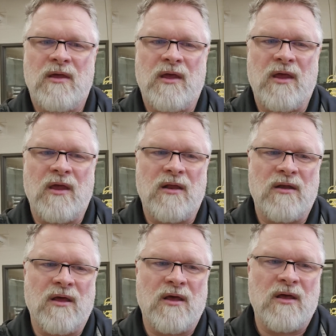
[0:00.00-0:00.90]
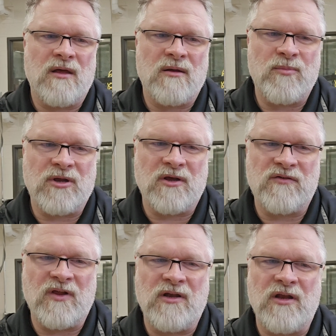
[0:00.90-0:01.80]
and
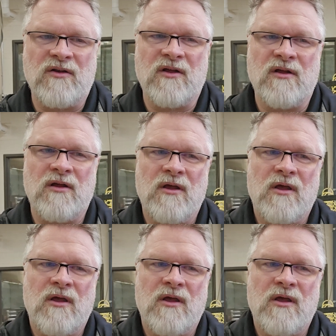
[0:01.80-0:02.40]
because they need to